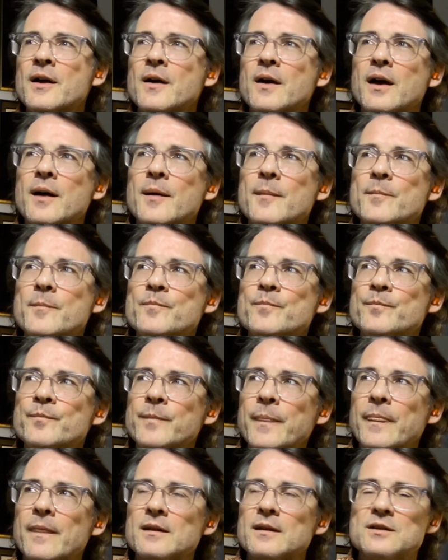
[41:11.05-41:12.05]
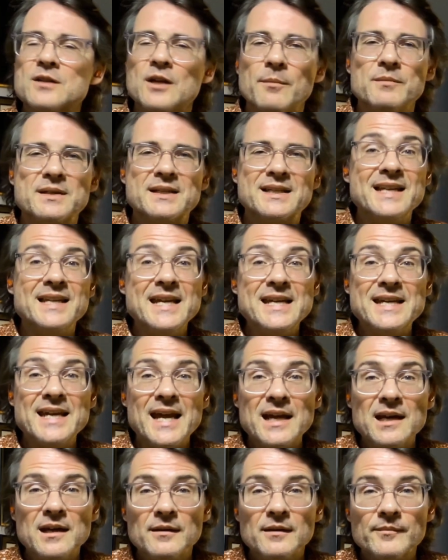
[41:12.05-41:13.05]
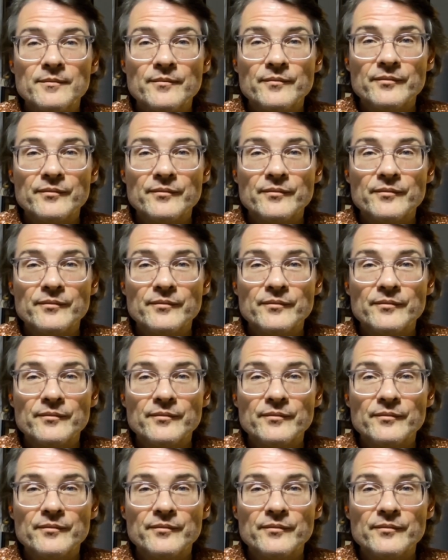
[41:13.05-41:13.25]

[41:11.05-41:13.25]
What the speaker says: some sneaking,